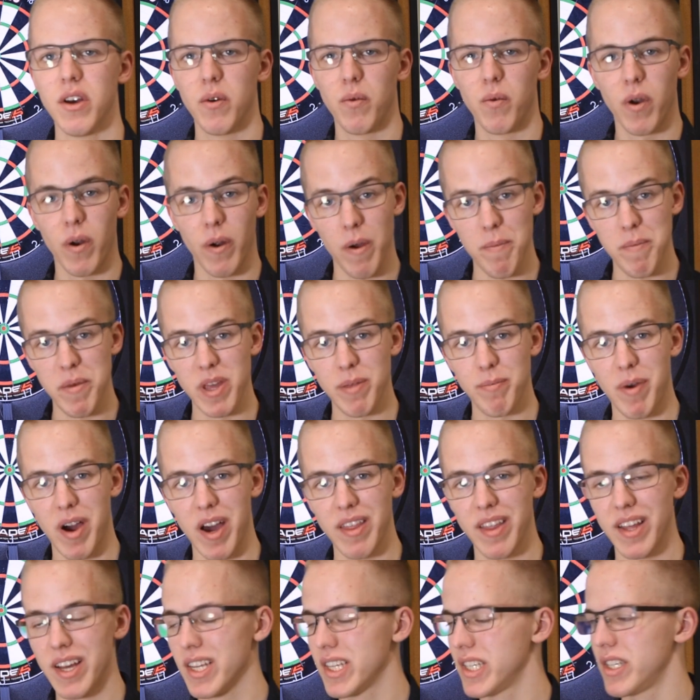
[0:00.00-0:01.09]
What do I mean by
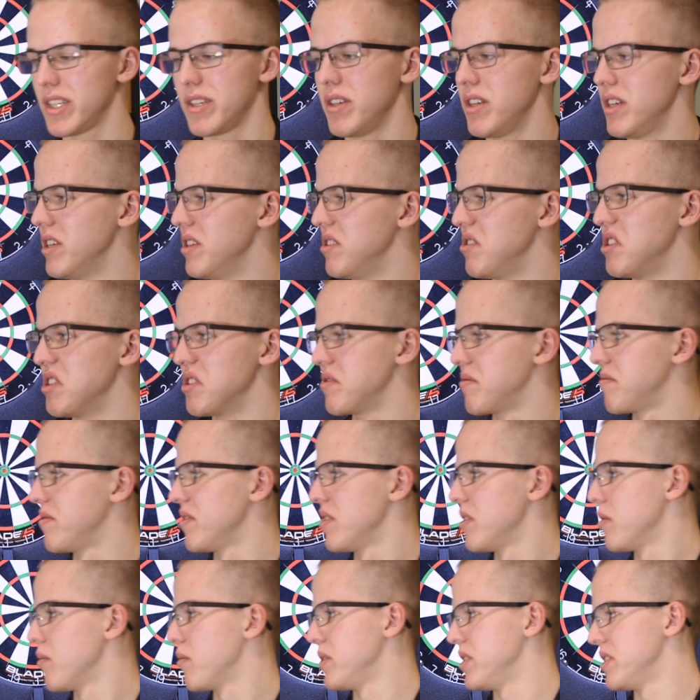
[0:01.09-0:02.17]
this? Is just
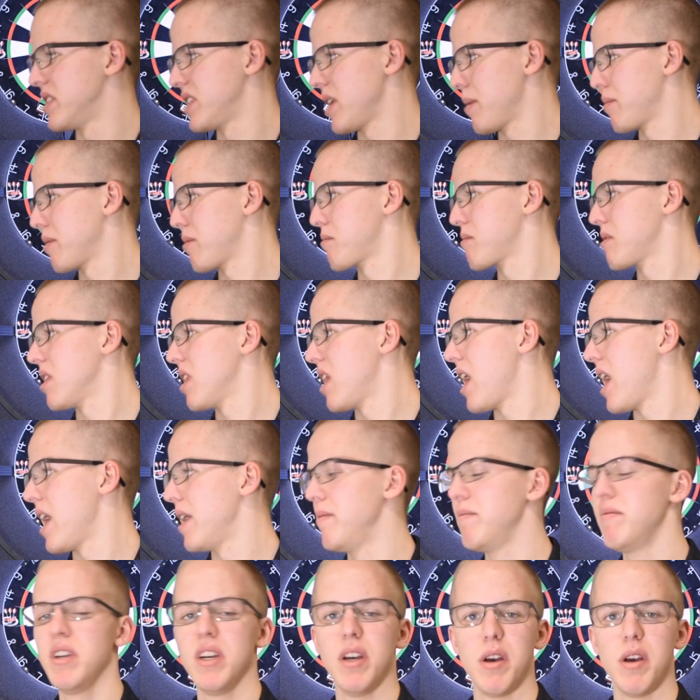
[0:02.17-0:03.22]
when you step up the line,